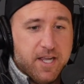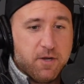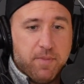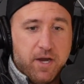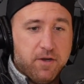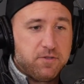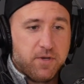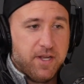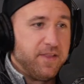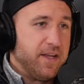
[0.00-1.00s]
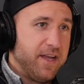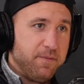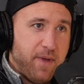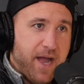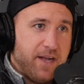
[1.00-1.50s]
bearings straight and then
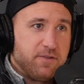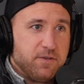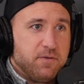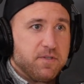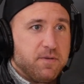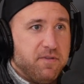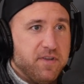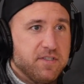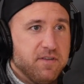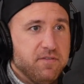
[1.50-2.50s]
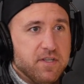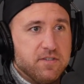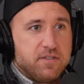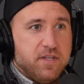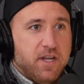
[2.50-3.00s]
head back to some of the
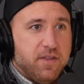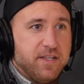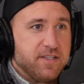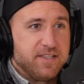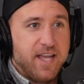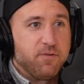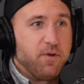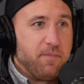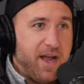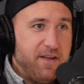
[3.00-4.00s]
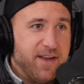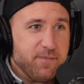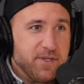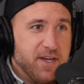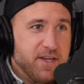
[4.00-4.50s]
festivities. That's exactly what my
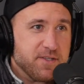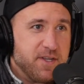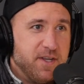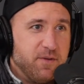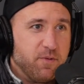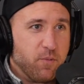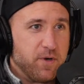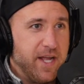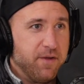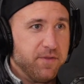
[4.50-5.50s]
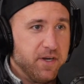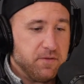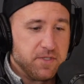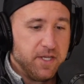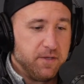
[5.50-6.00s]
family does when we're down there. It
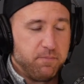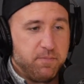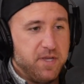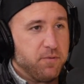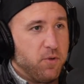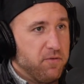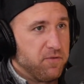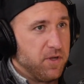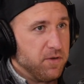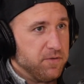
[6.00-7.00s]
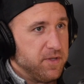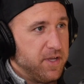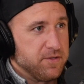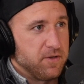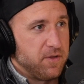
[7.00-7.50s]
was people overload,
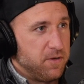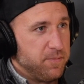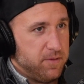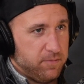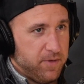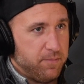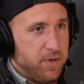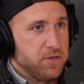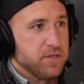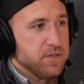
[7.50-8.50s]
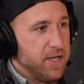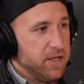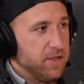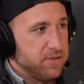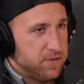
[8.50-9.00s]
kids are a little bit rambunctious. Hey,
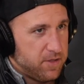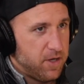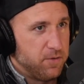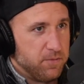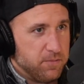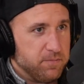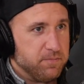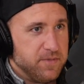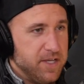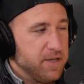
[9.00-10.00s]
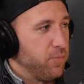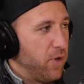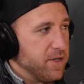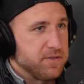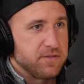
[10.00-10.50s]
let's go
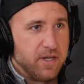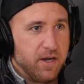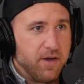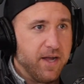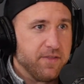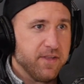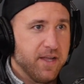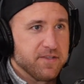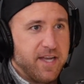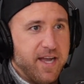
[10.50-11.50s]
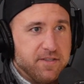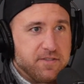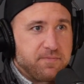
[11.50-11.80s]
decompress, on the sides.